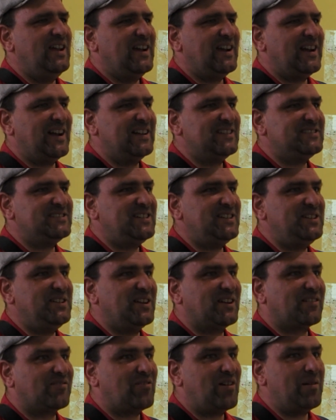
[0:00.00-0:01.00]

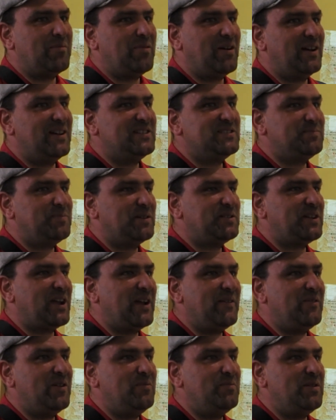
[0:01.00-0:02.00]
Hasidic rabbis, but I
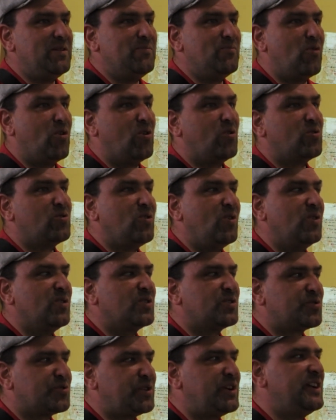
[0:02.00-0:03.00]
will be more
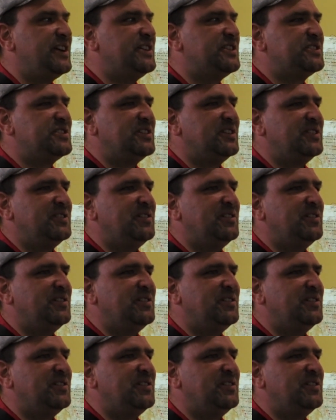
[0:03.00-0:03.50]
concrete,